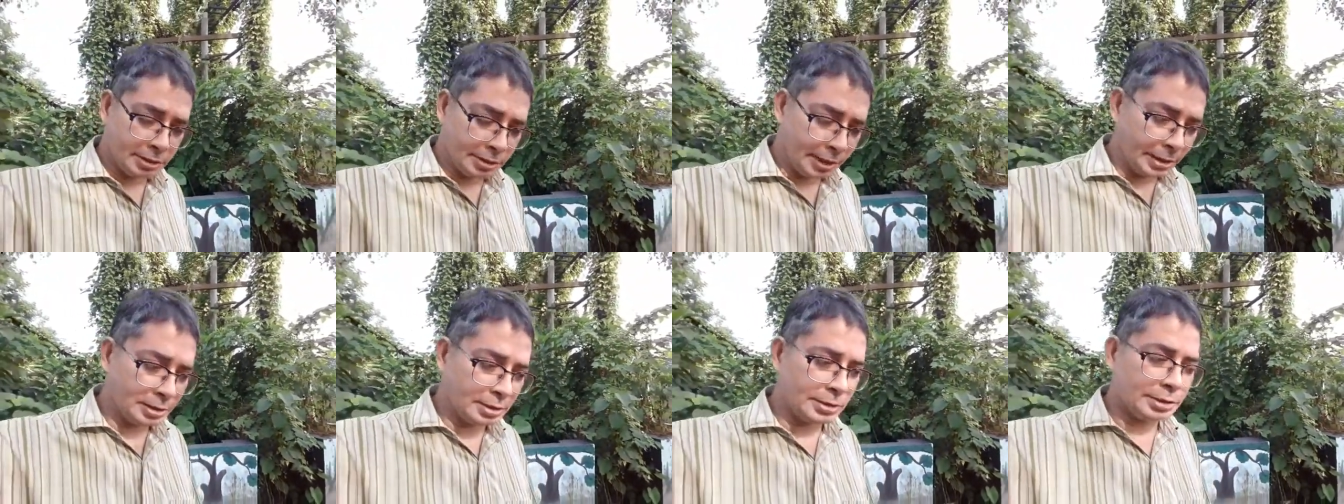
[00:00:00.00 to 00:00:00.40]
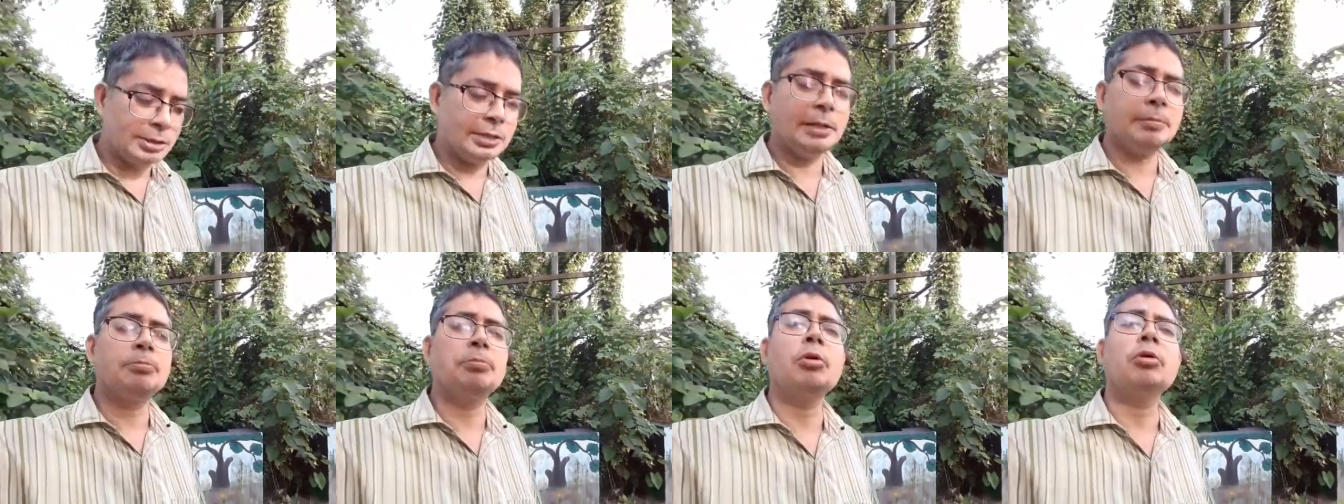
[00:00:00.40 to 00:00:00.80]
That is,
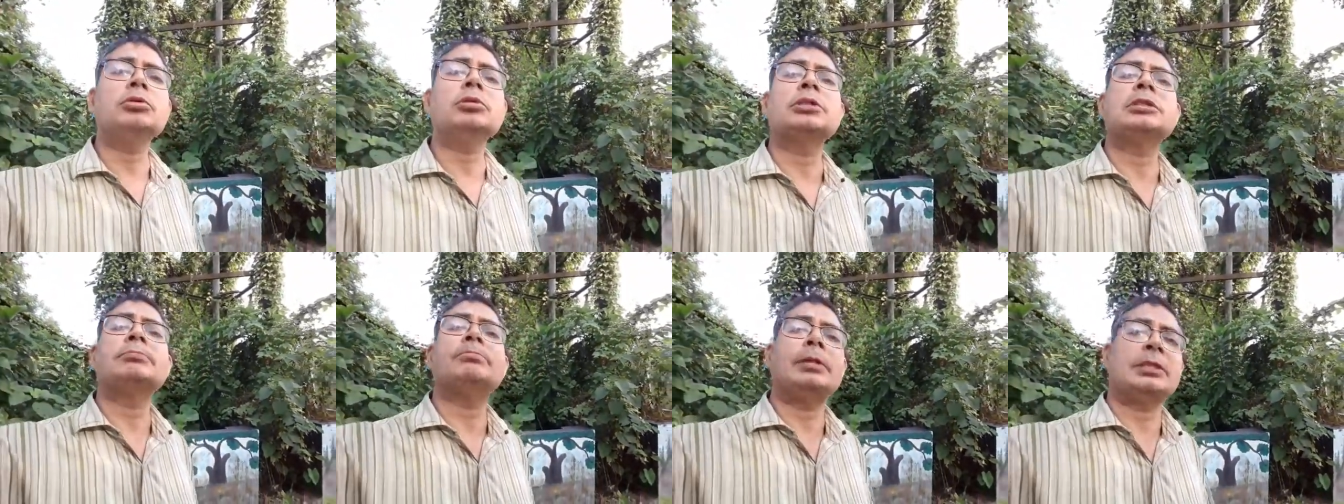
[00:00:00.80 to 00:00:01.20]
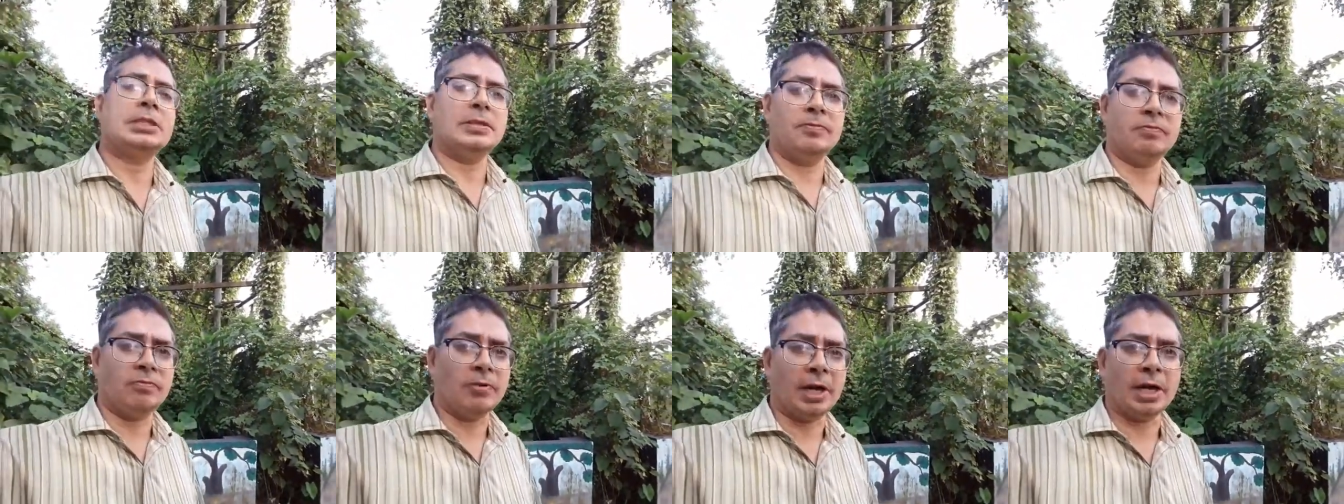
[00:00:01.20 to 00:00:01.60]
they both
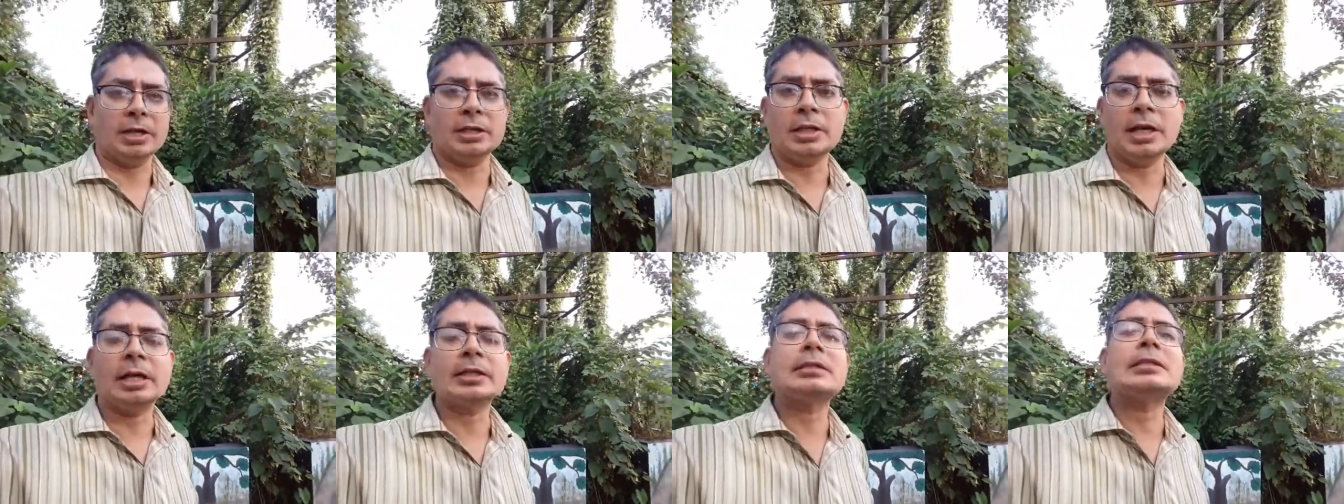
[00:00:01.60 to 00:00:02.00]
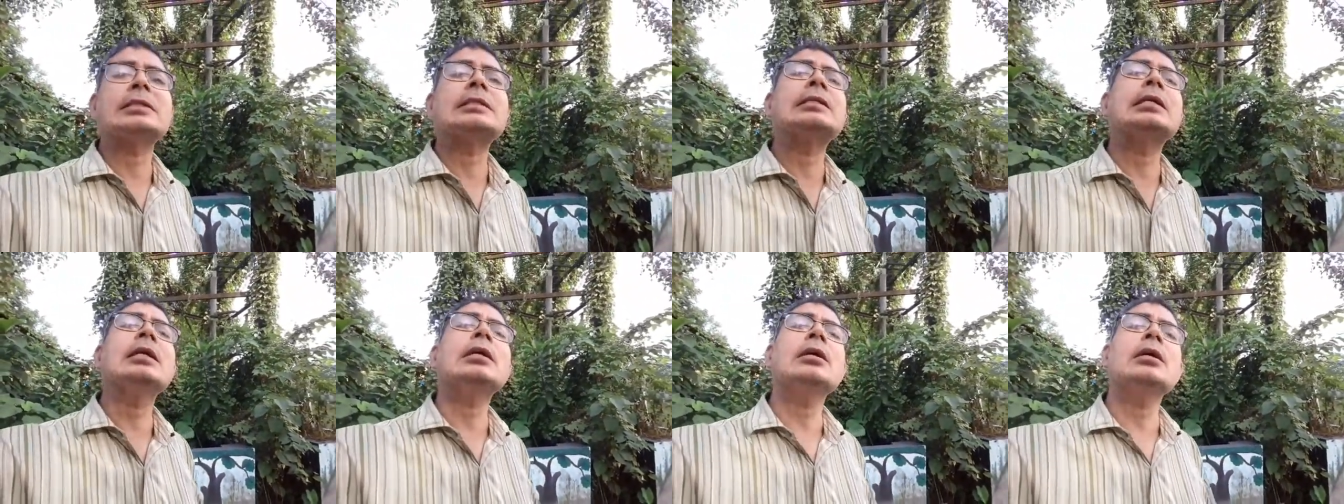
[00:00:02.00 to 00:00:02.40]
specified a
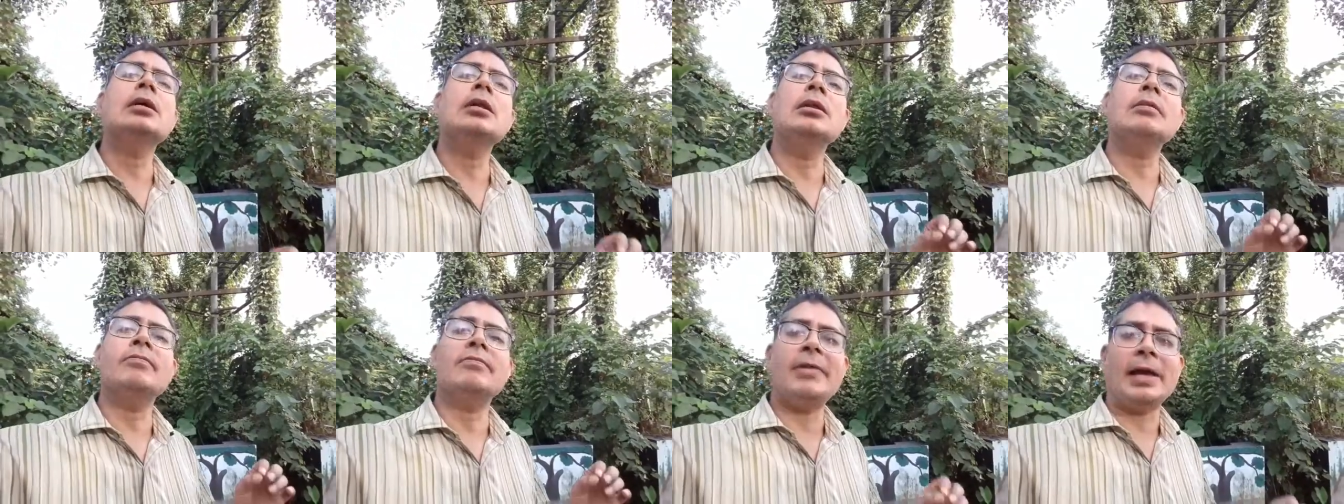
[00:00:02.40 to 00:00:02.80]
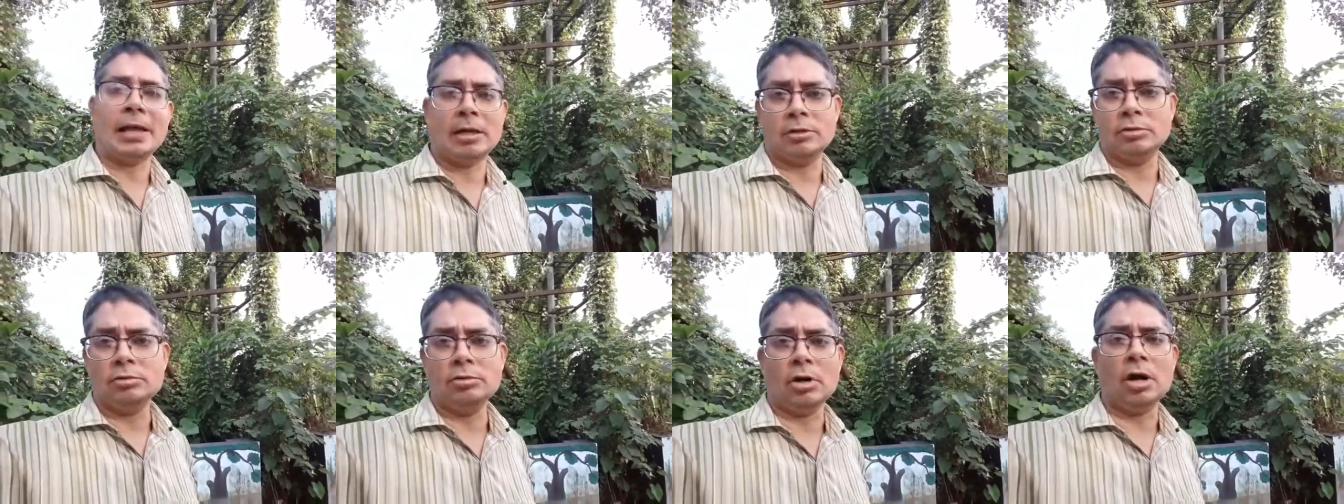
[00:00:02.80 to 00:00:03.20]
single
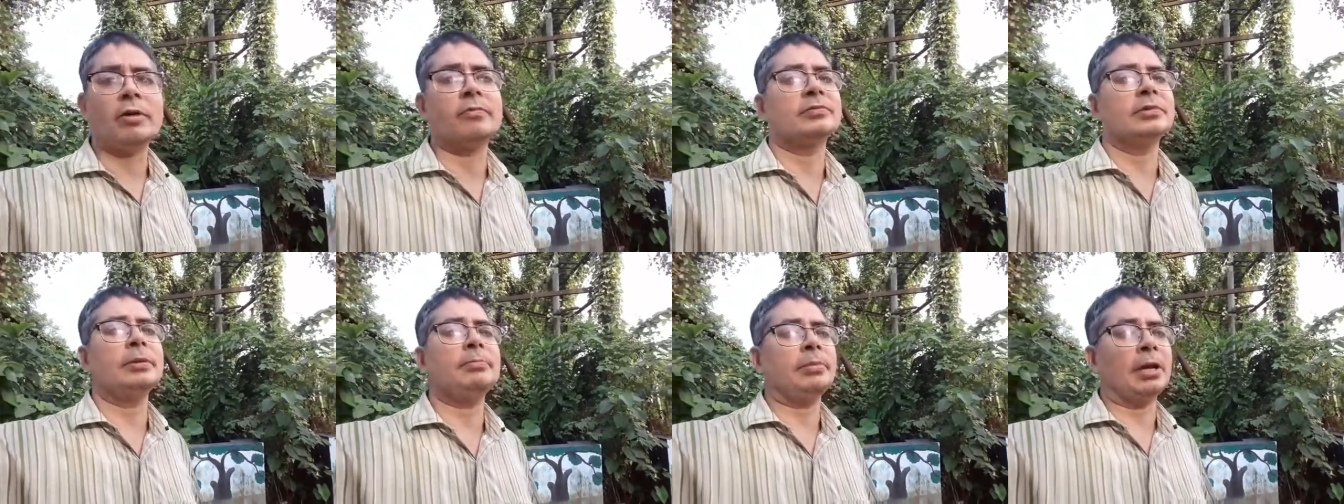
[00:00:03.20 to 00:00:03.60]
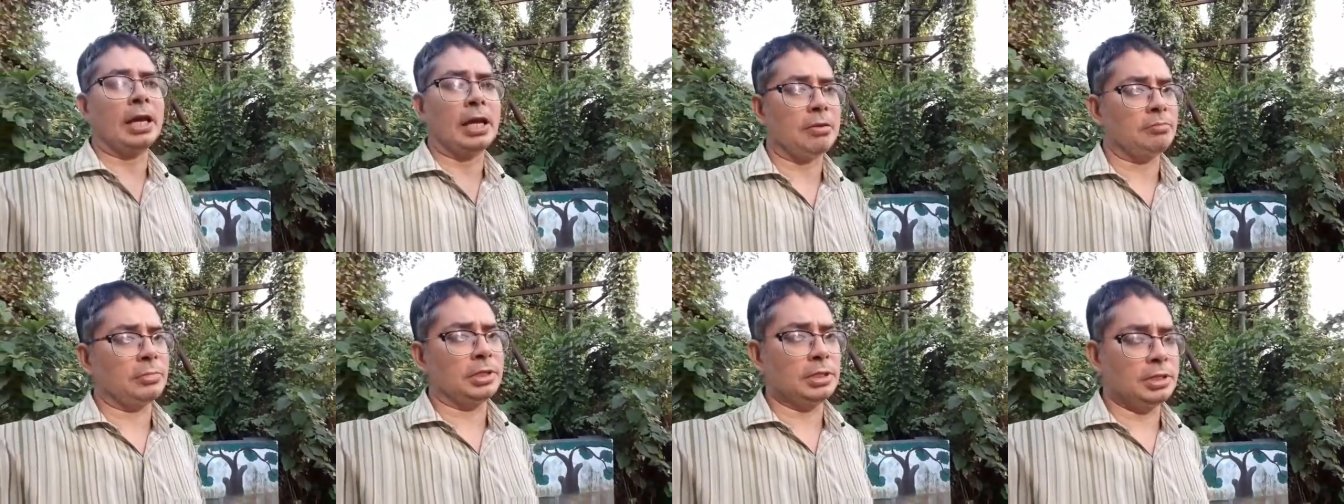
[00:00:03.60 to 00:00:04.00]
value of the
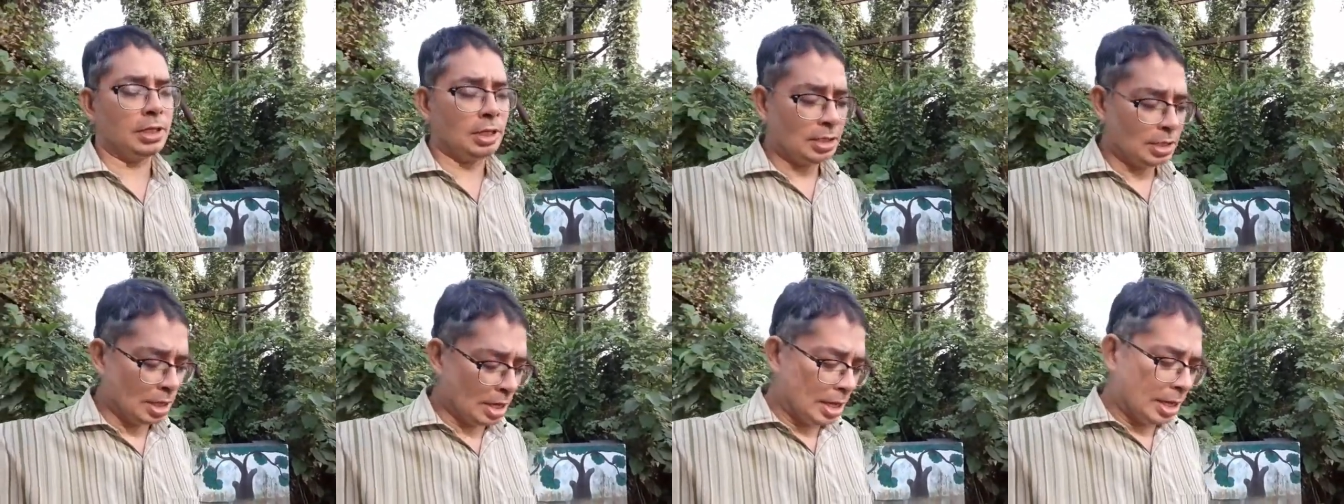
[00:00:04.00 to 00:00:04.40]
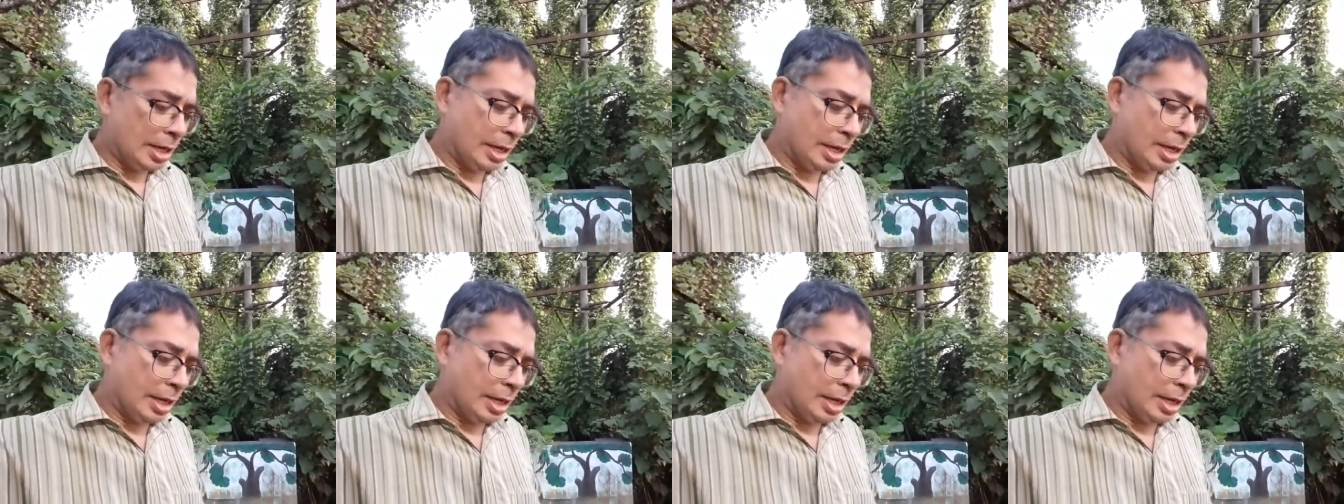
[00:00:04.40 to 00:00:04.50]
parameter